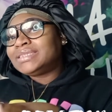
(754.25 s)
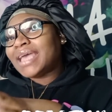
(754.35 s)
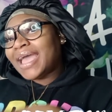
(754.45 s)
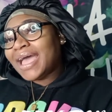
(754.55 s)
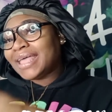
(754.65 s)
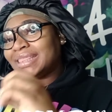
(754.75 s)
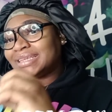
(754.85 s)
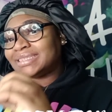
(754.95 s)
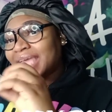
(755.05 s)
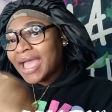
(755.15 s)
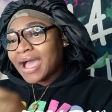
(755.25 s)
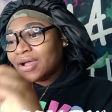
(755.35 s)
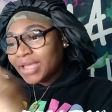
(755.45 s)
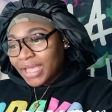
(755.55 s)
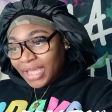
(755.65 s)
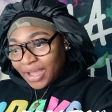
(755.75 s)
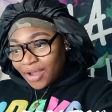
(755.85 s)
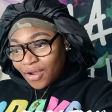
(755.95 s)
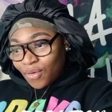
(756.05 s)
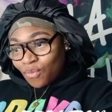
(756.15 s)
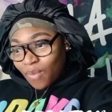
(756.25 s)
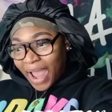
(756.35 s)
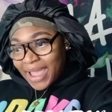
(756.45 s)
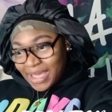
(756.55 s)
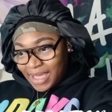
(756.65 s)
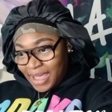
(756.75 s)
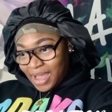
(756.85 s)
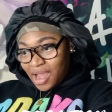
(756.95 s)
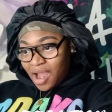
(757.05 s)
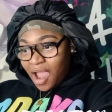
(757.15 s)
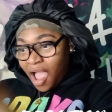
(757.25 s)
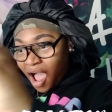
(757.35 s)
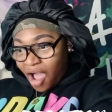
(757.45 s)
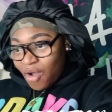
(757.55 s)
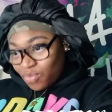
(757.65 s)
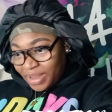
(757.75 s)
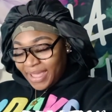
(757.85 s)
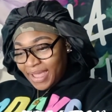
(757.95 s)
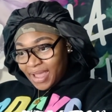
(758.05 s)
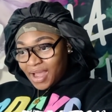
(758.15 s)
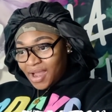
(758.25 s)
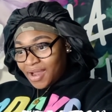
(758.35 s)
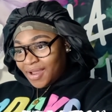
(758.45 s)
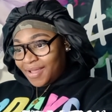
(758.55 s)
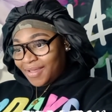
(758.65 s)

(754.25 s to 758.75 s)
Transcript: to have this out here, right here, on here